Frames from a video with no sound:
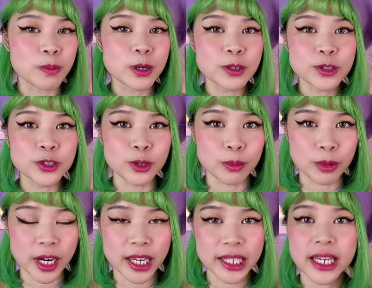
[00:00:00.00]
personal
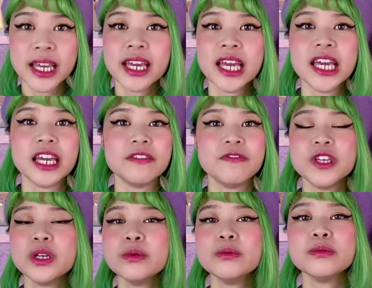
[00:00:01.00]
brand, if
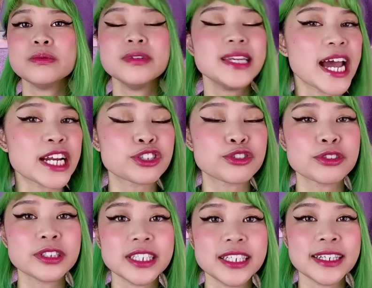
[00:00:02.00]
you
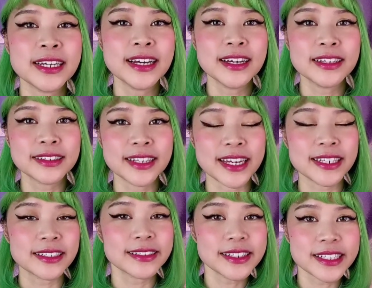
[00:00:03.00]
naturally like
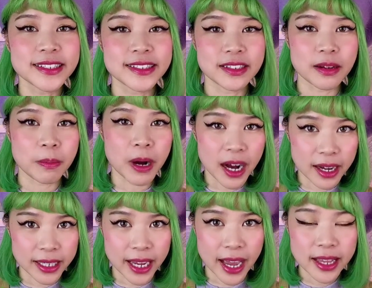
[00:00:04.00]
to listen to
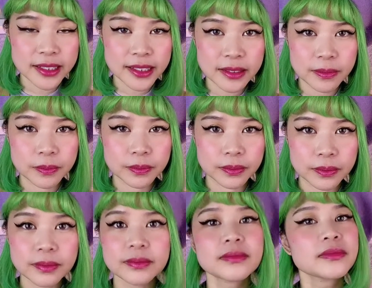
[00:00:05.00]
podcasts,
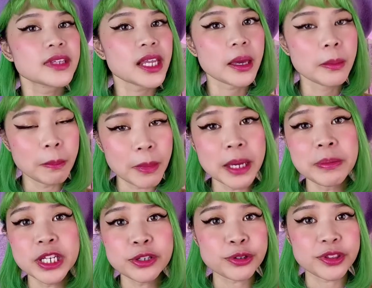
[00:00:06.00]
maybe
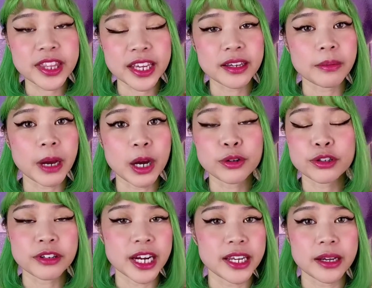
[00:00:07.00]
you should think about
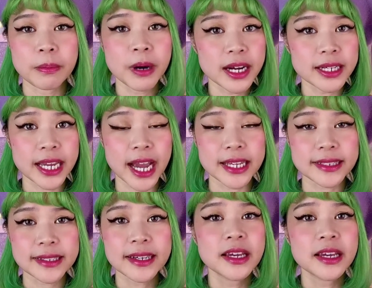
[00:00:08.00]
creating a podcast.